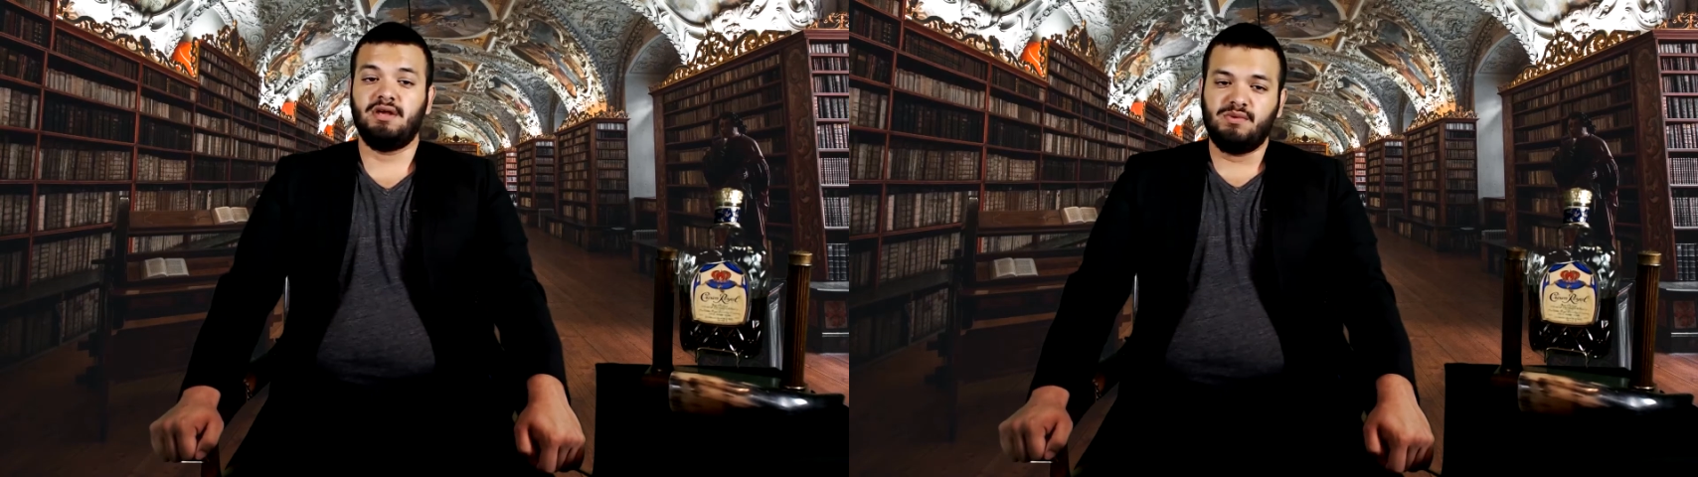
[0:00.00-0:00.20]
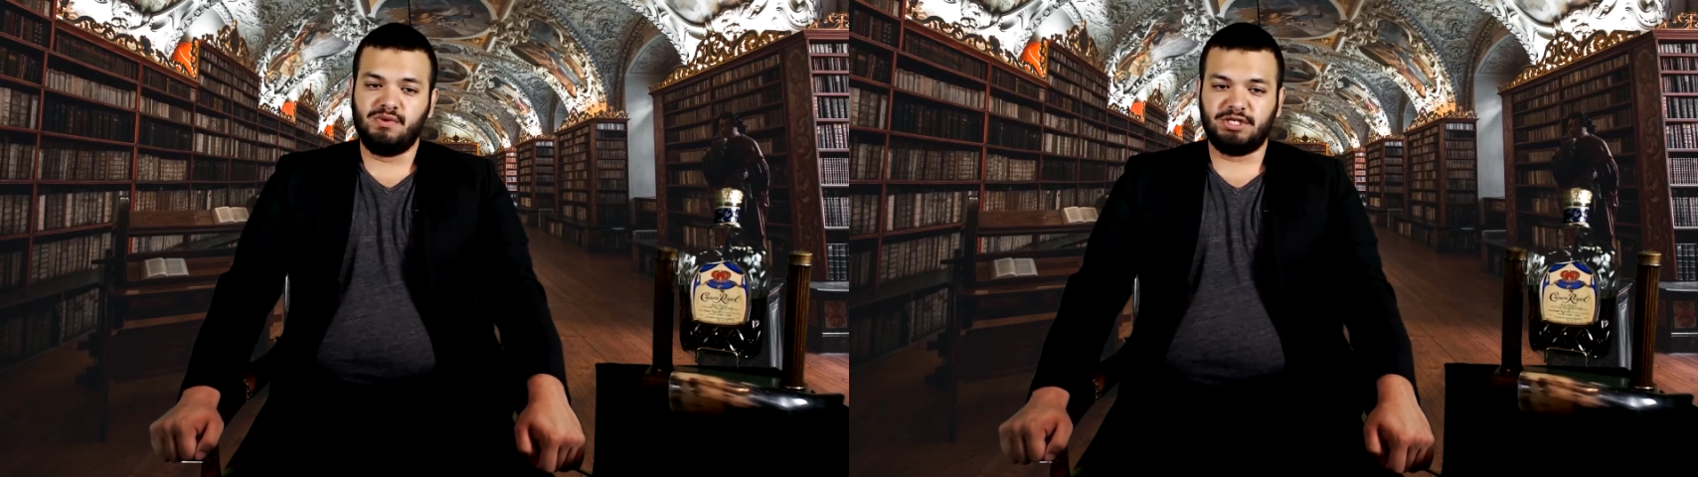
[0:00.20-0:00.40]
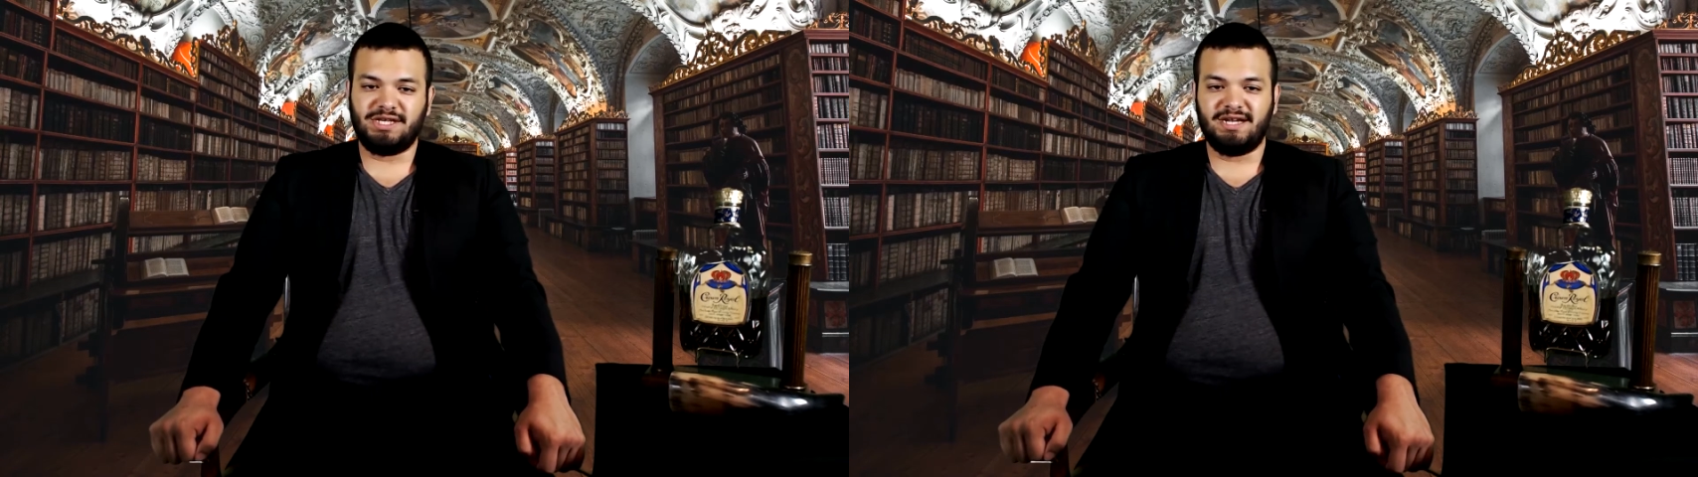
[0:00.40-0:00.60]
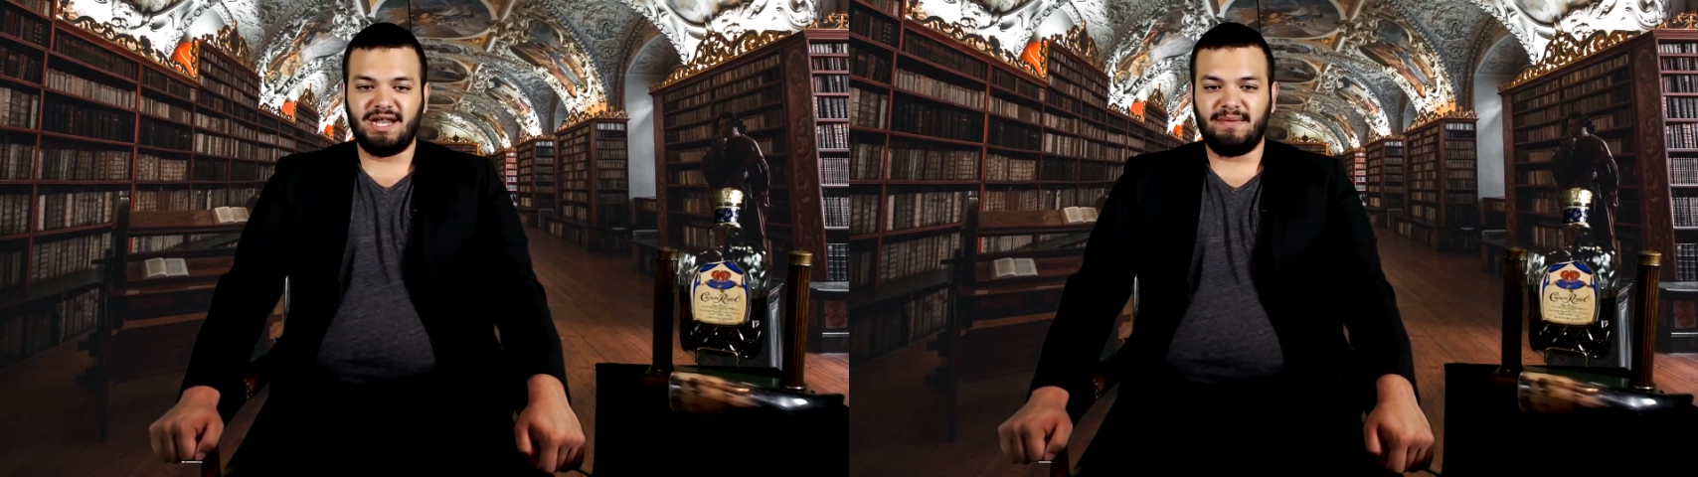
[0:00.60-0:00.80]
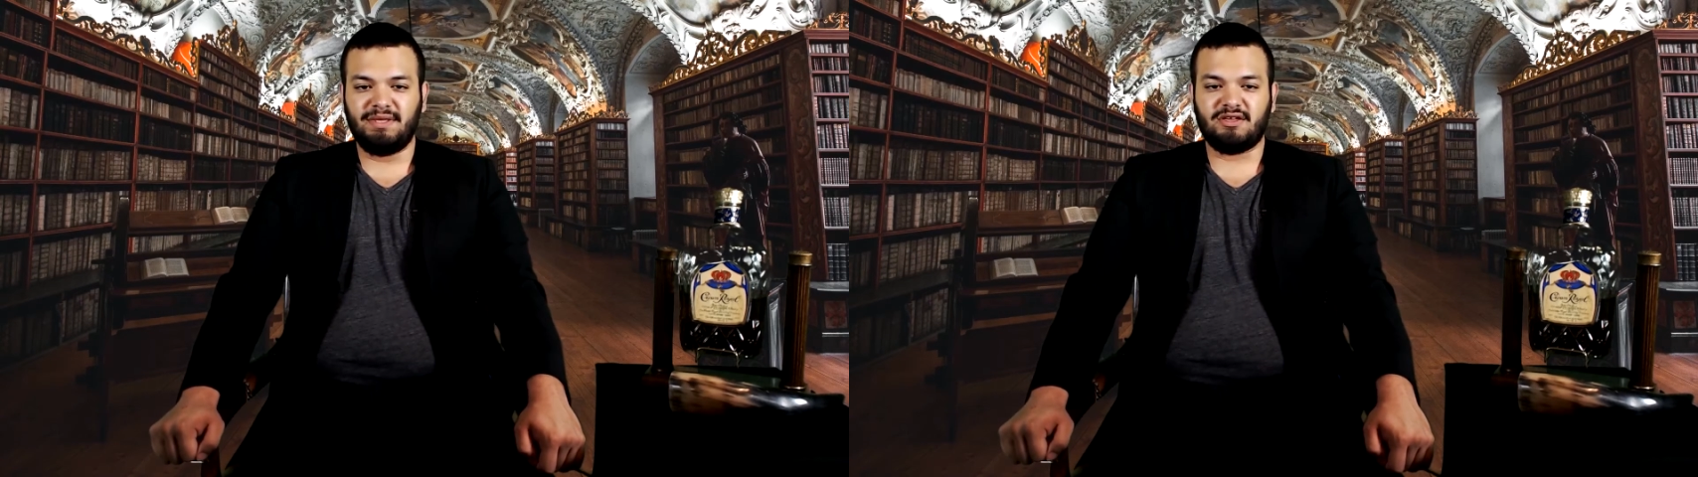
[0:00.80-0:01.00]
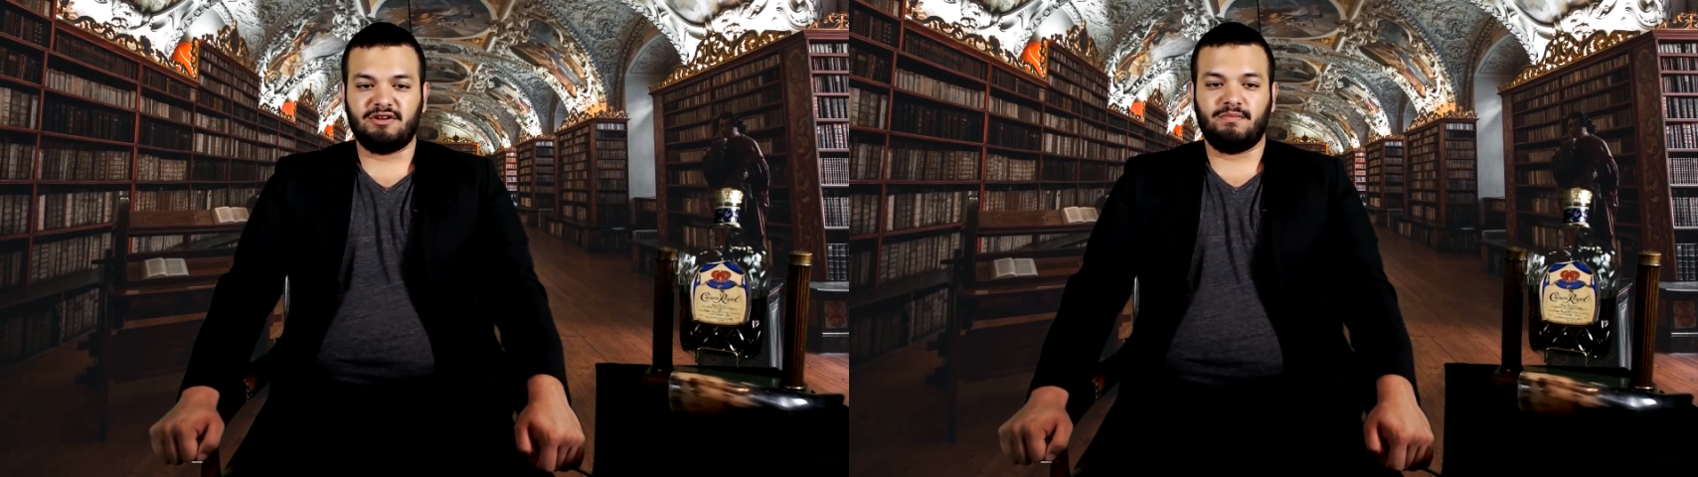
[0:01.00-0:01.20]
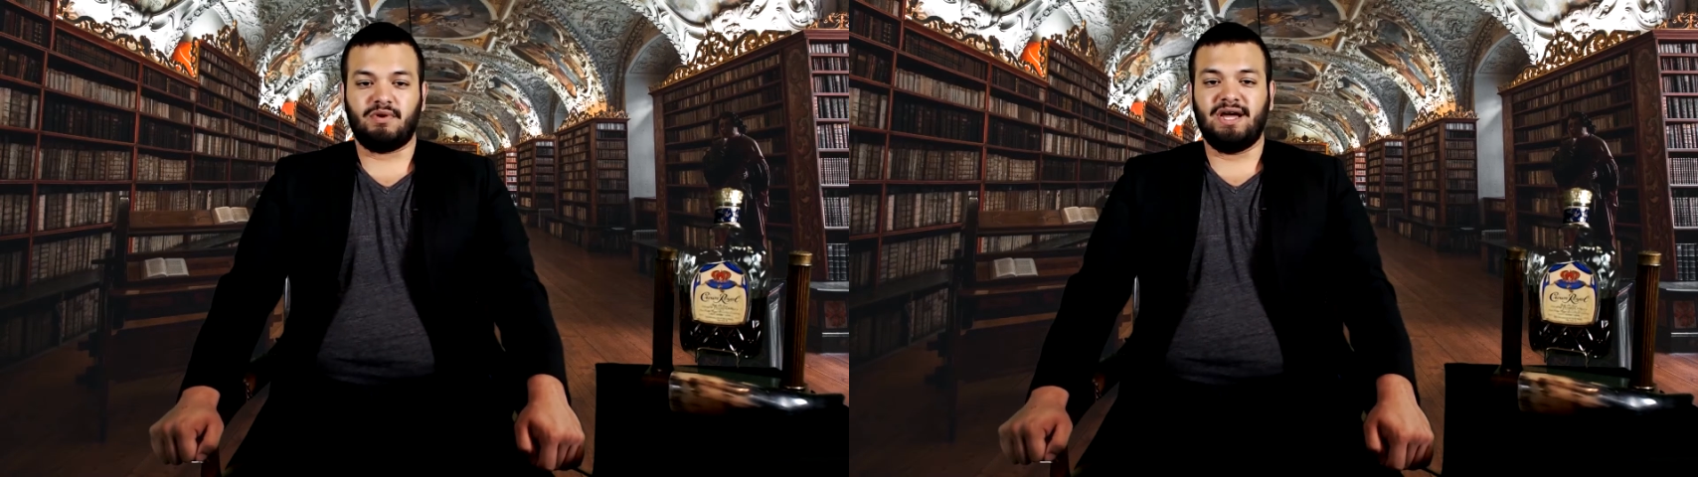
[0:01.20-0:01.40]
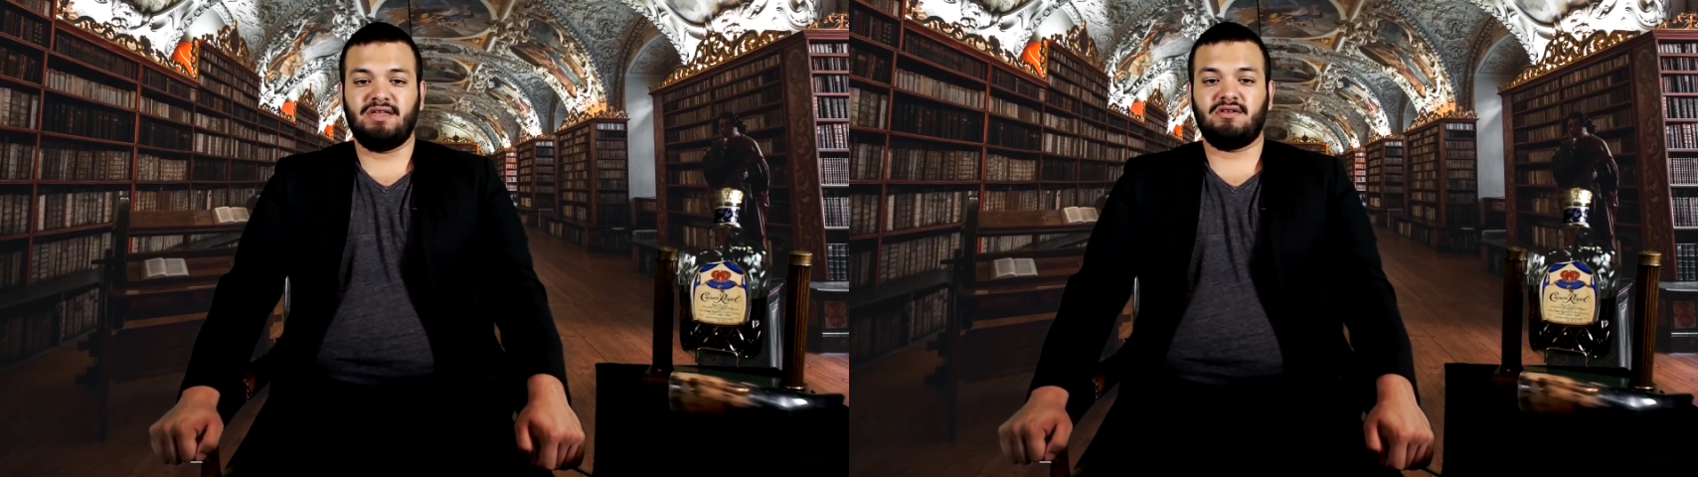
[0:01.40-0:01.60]
which he had named his
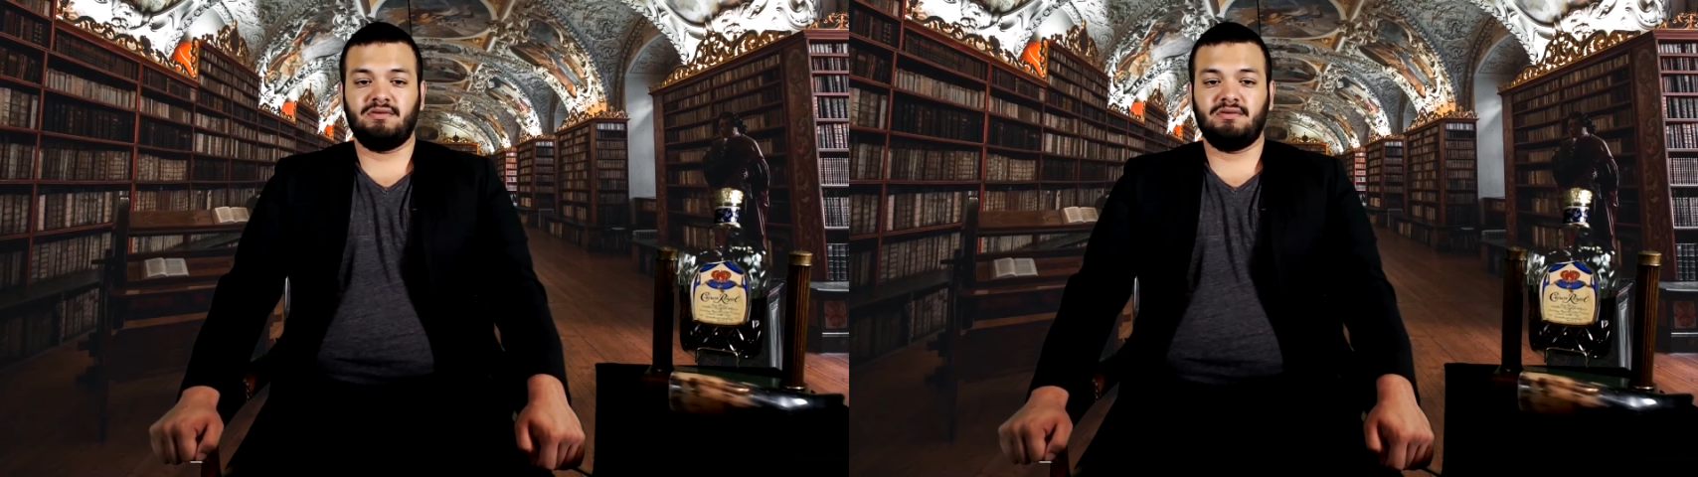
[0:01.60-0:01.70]
enterprise